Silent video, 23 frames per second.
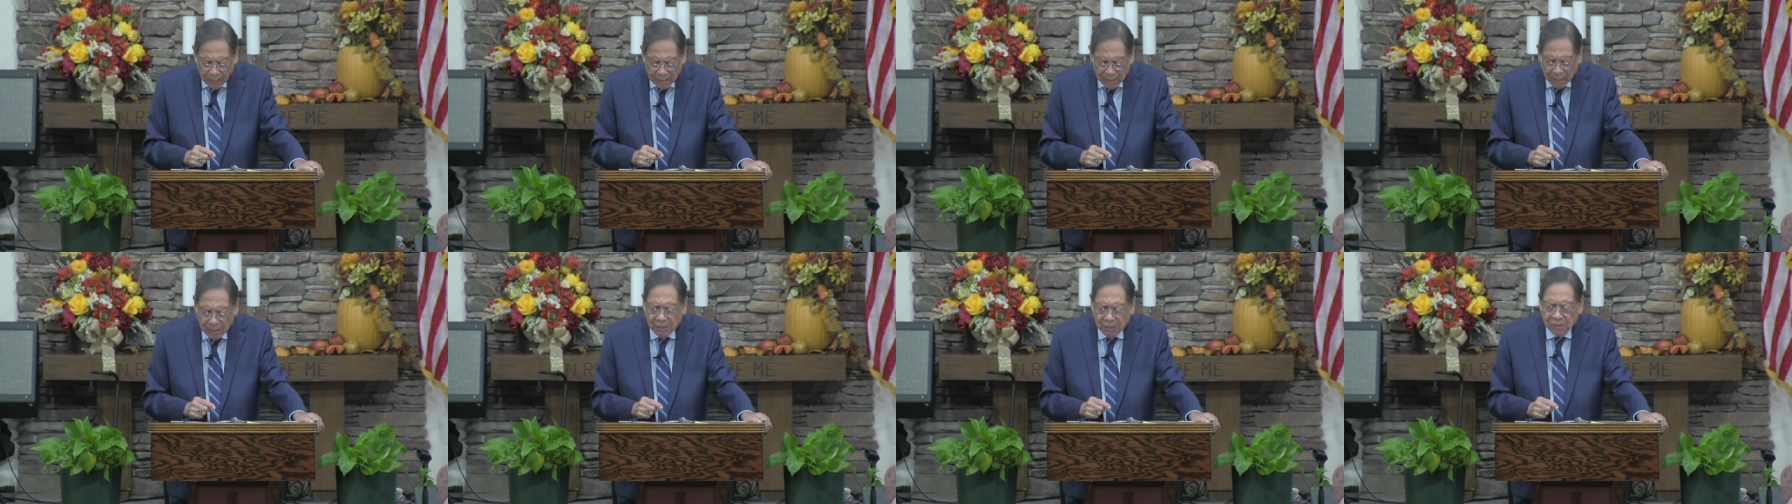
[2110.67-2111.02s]

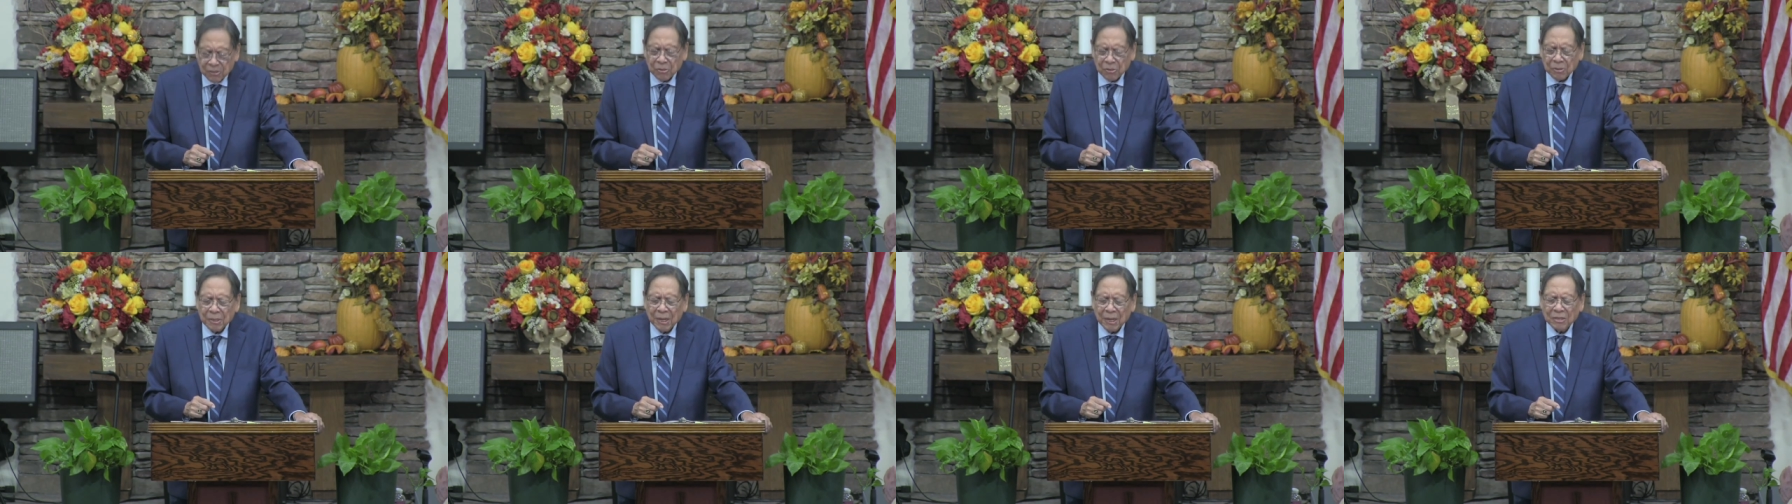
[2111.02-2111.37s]
that
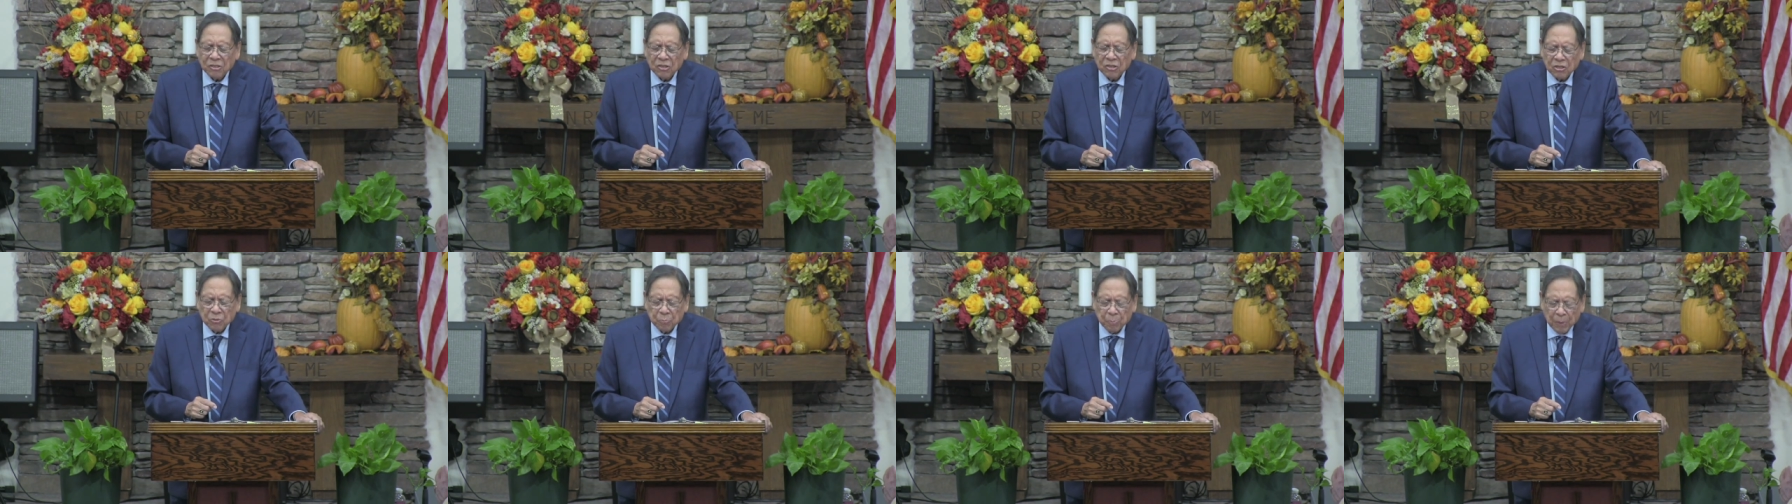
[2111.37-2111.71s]
this will
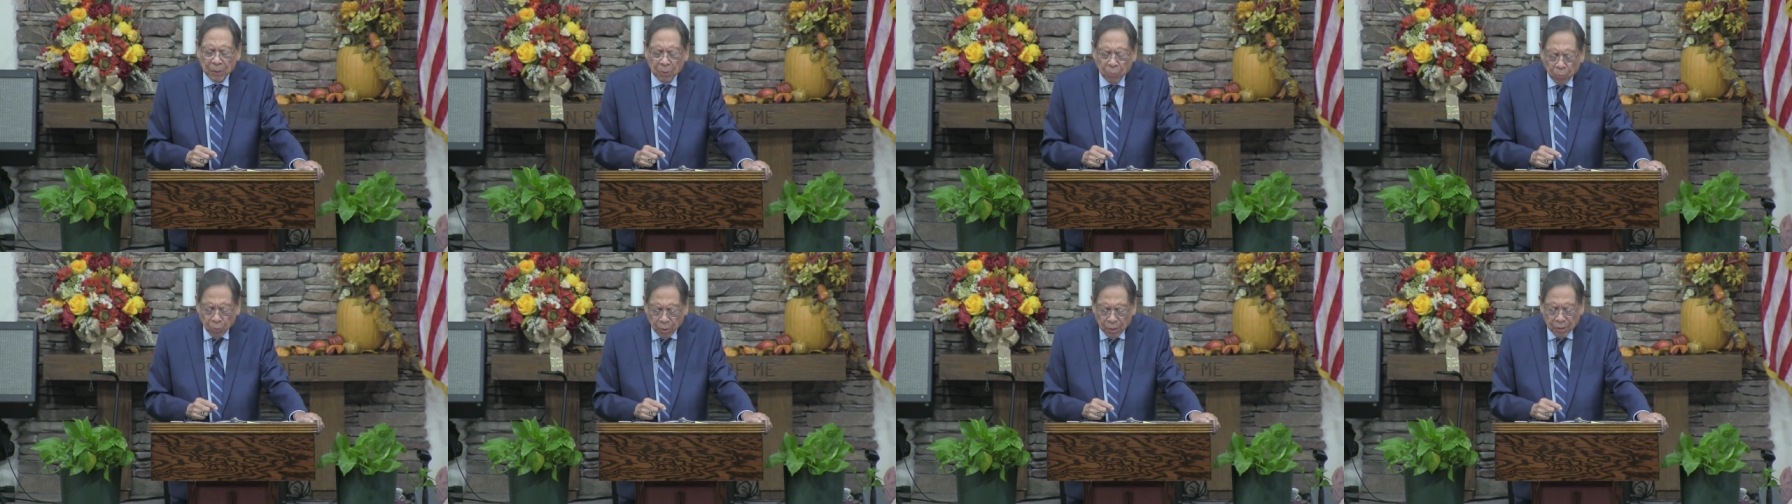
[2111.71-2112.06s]
not just
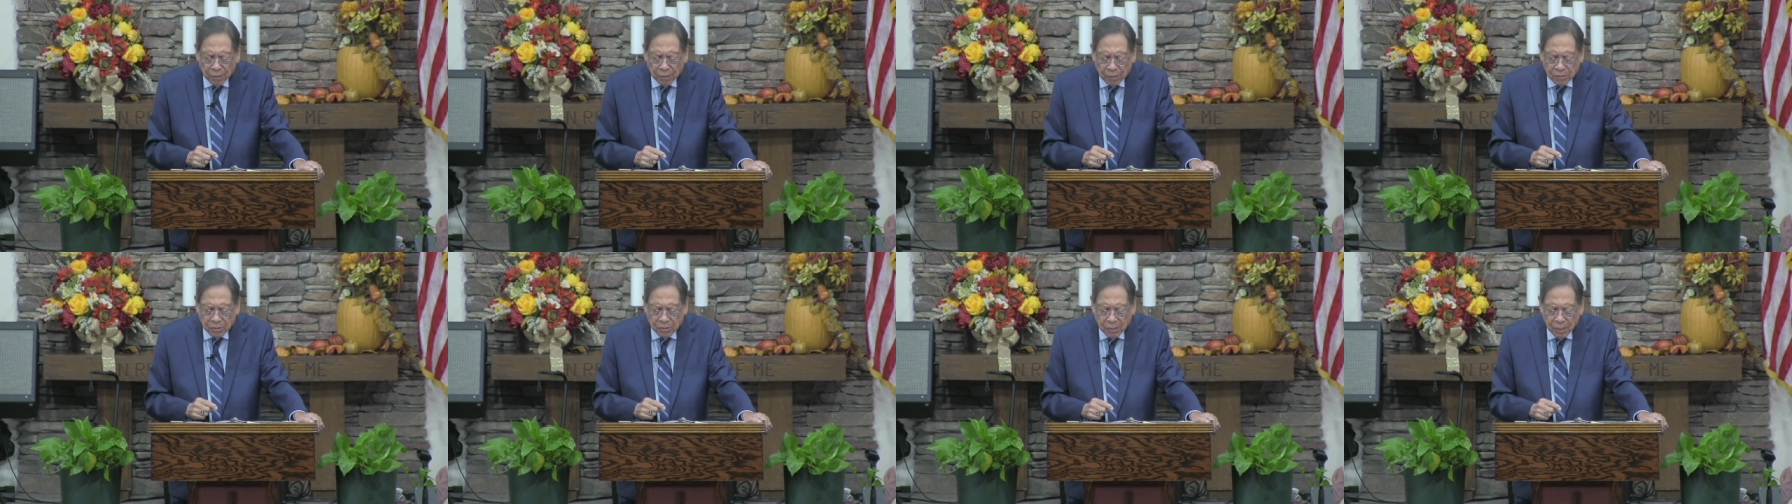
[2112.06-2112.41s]
be
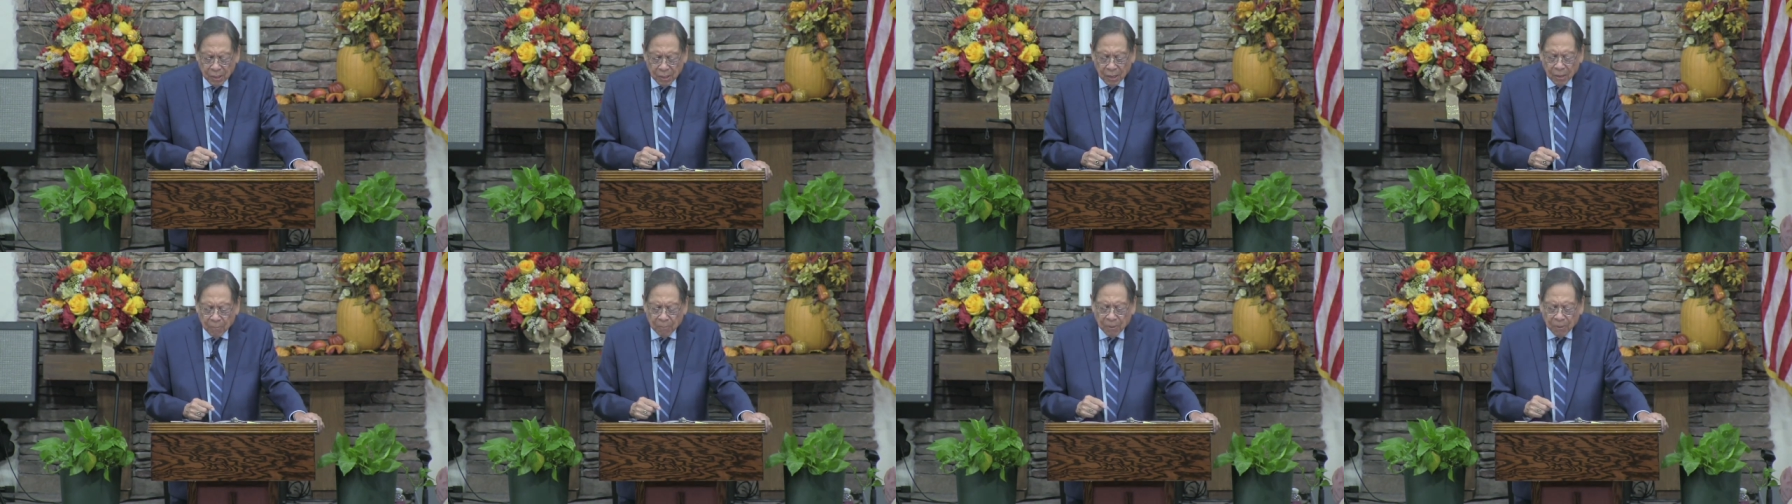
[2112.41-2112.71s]
words,